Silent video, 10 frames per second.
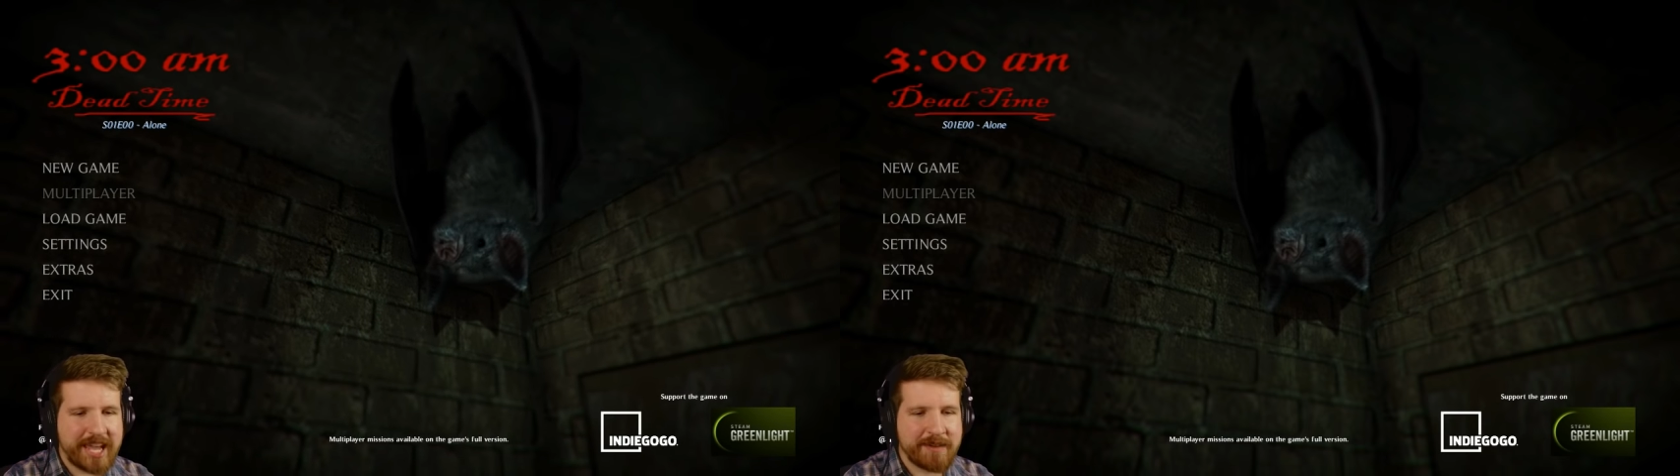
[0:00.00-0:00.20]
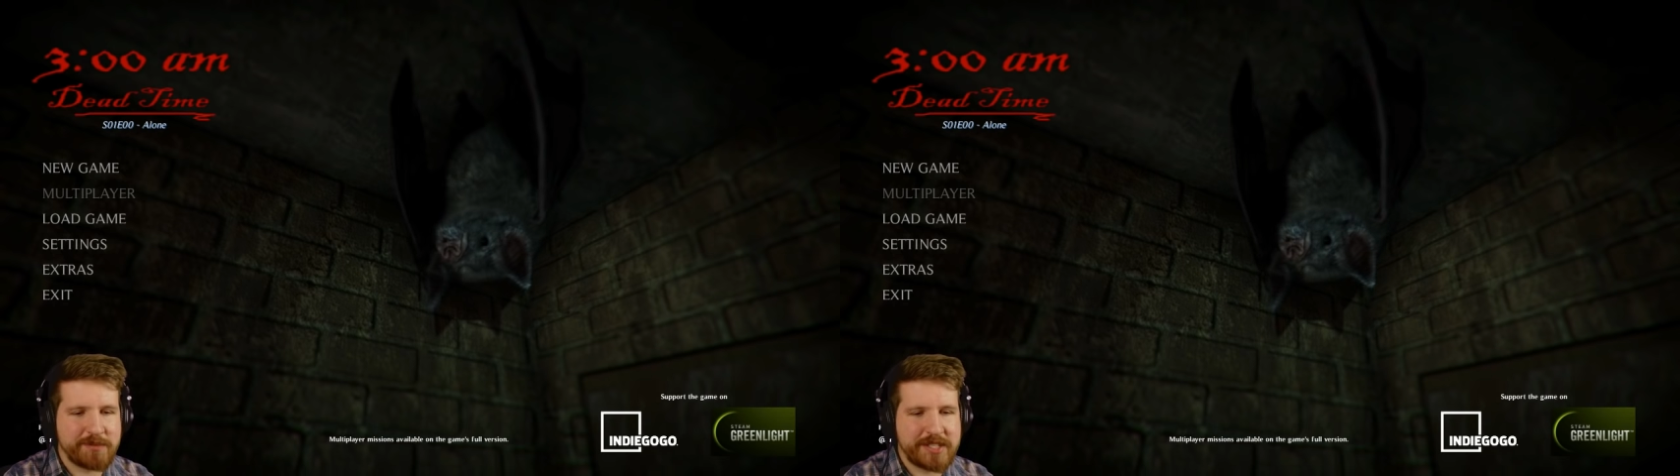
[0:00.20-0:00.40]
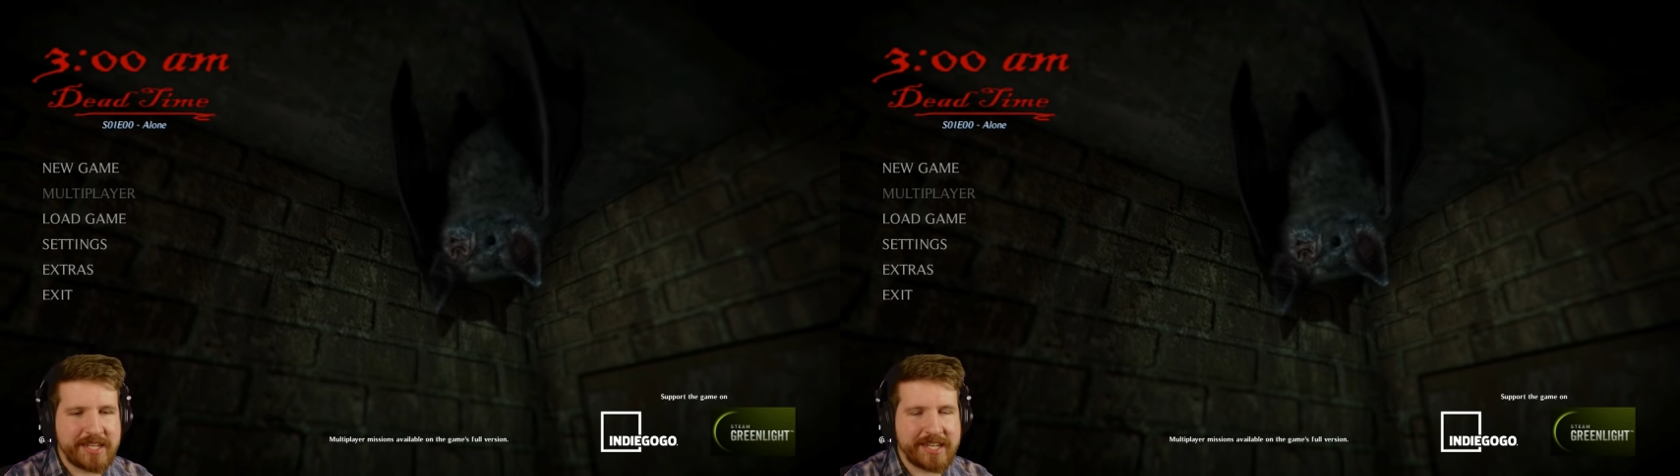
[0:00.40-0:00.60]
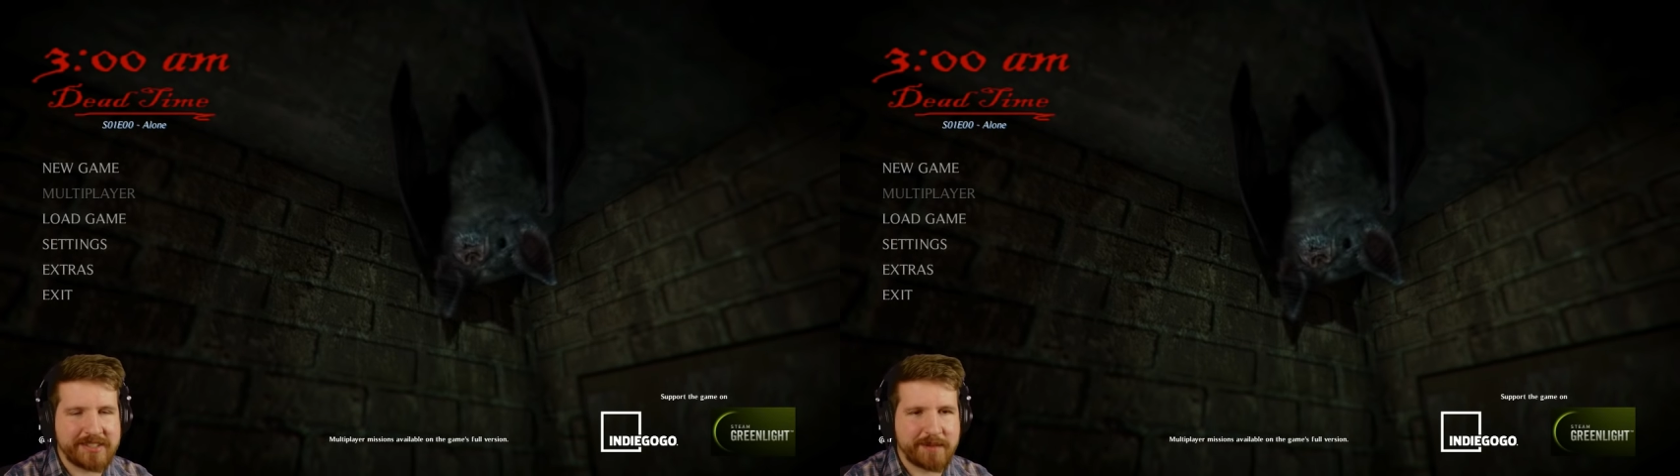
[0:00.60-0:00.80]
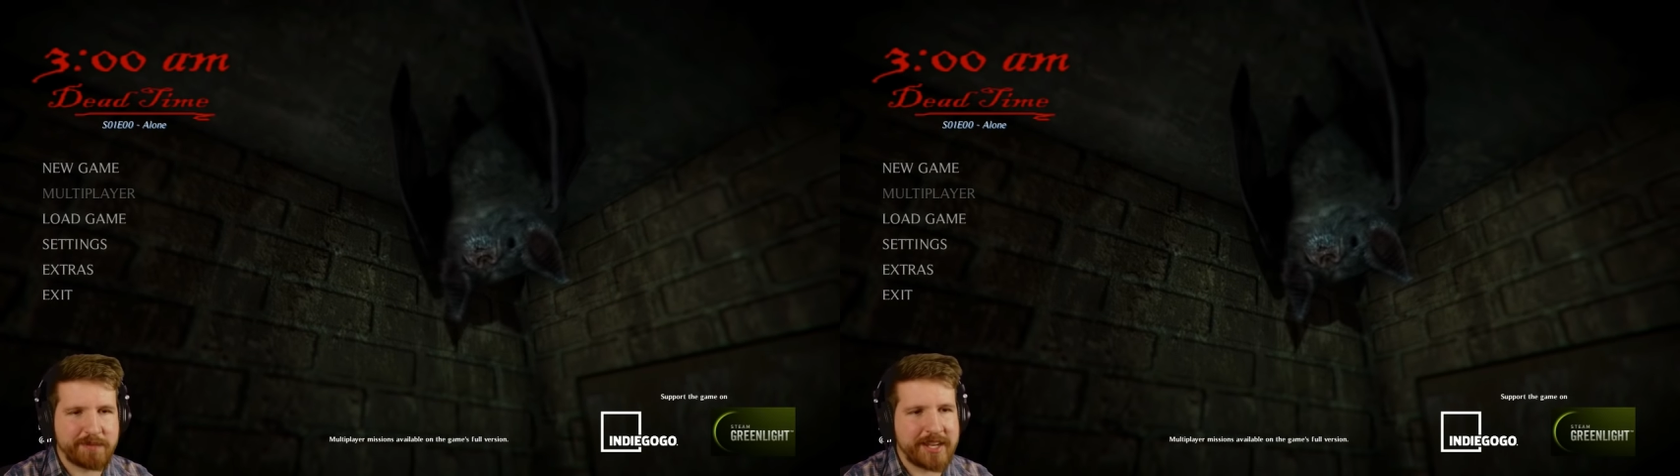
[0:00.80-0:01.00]
empty
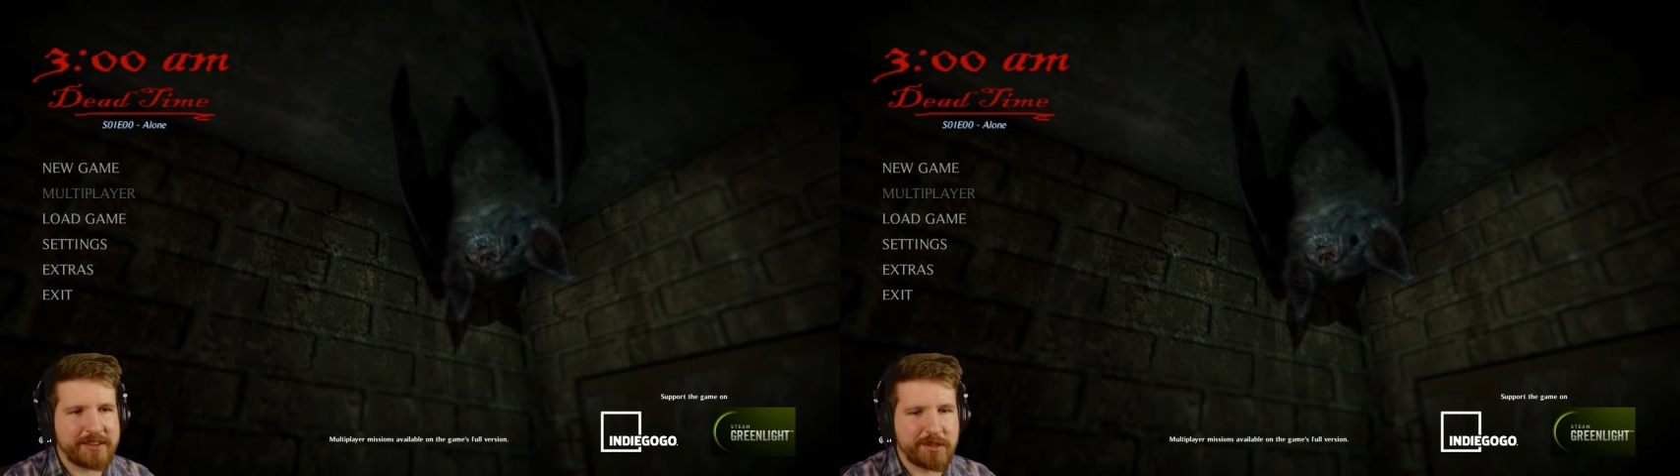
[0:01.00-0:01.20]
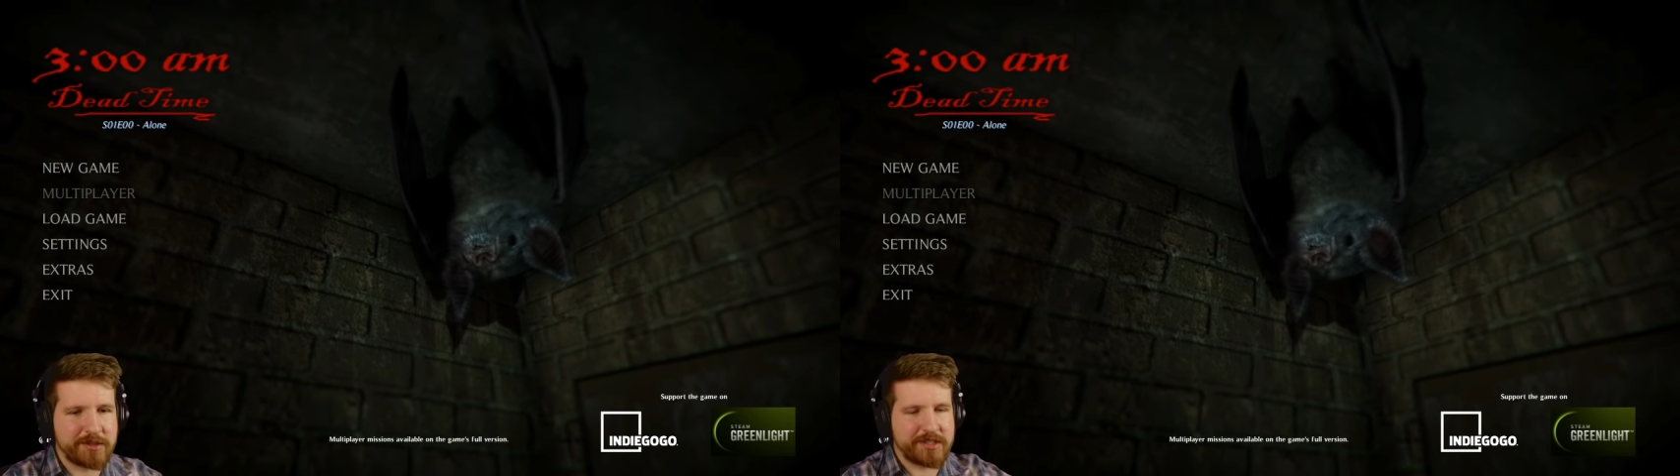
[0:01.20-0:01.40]
except like there's